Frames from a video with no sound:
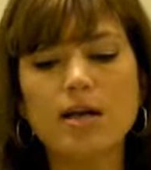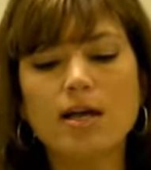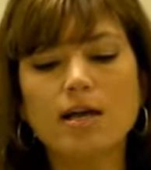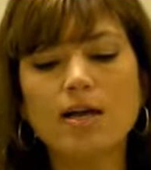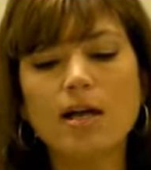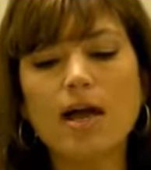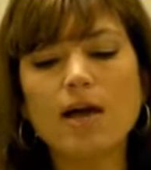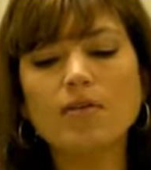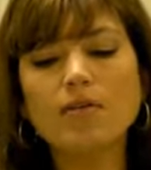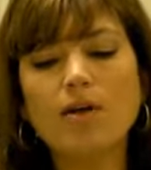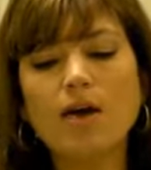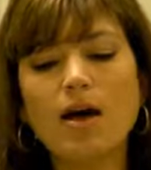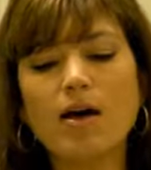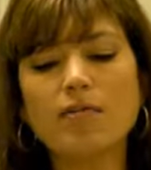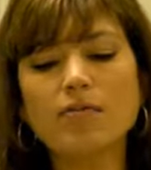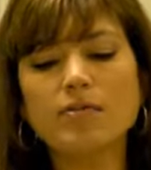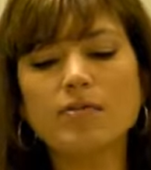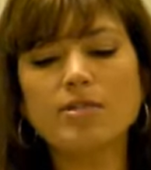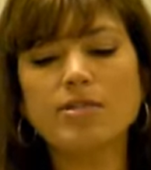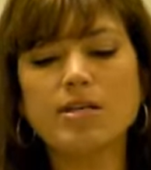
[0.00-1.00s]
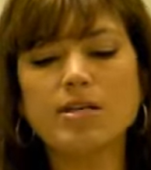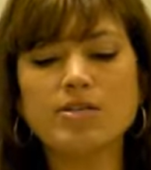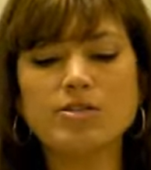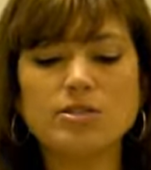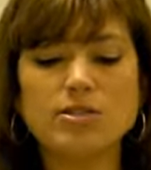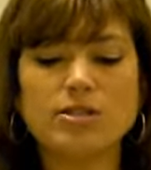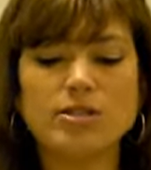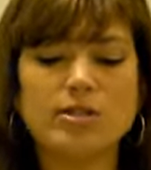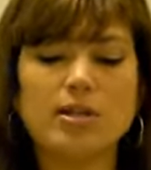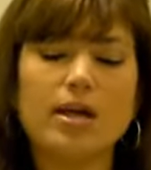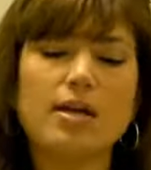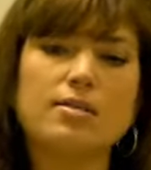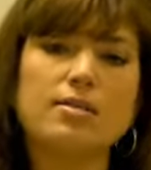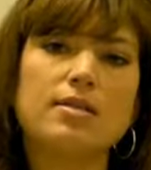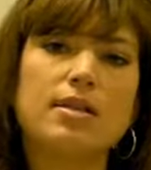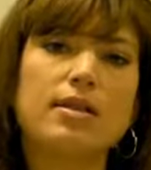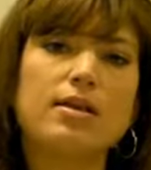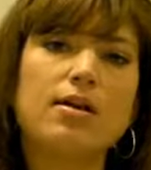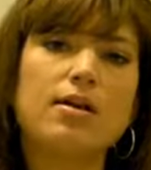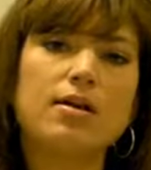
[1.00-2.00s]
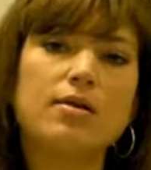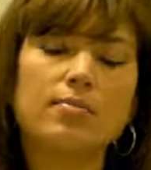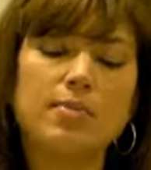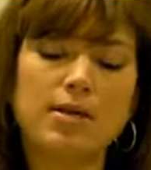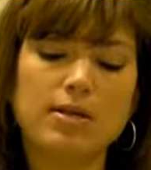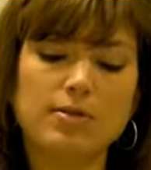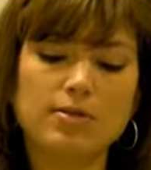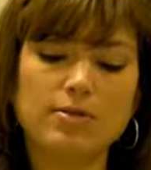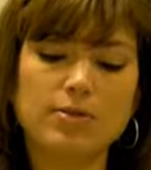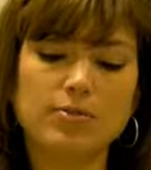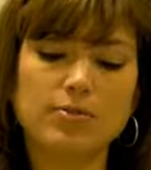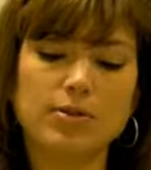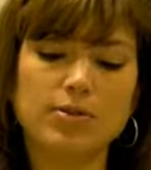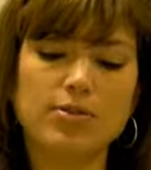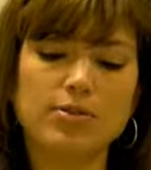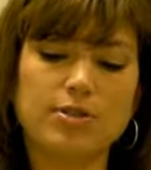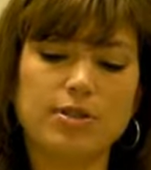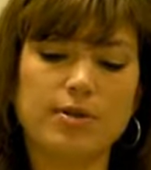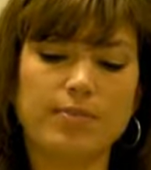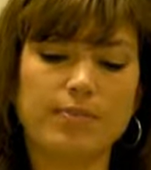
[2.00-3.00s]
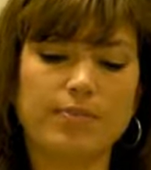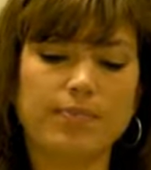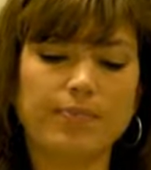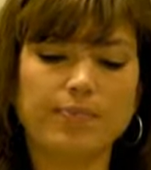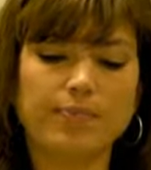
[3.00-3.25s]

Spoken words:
and have a conversation as they come into worship.